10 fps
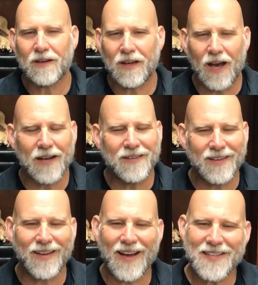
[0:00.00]
God
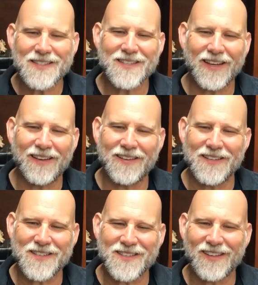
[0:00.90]
did not send
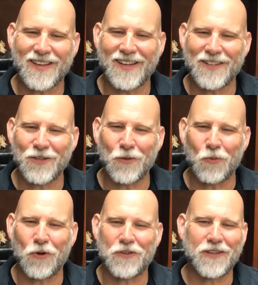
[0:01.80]
his son into the
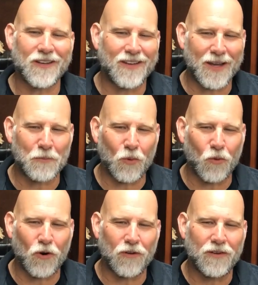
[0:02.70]
world to condemn the
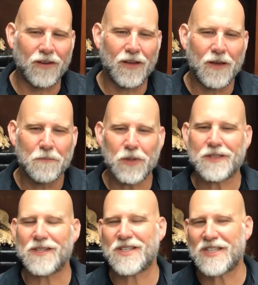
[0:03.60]
world, but
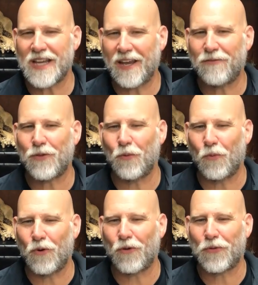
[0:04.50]
to save the
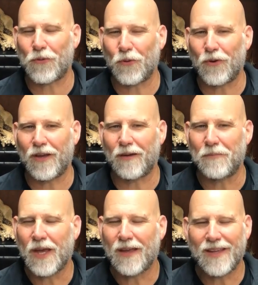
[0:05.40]
world through him.
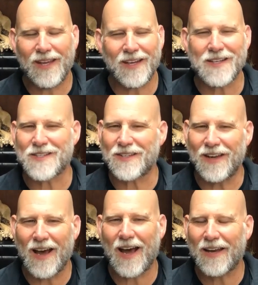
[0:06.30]
It is
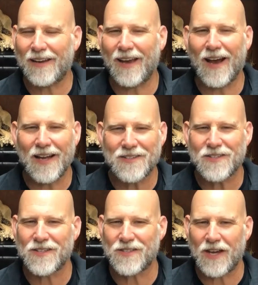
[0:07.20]
not God's
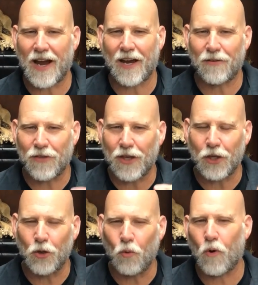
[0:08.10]
desire that
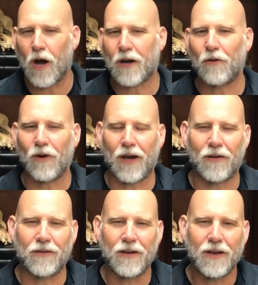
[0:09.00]
you walk
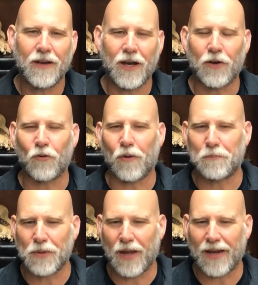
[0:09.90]
around under a
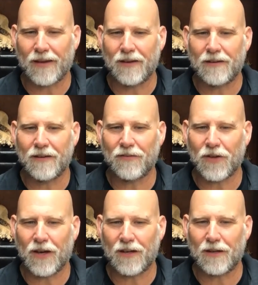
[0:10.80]
blanket of
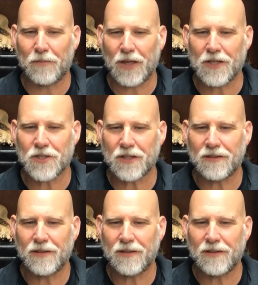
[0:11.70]
condemnation.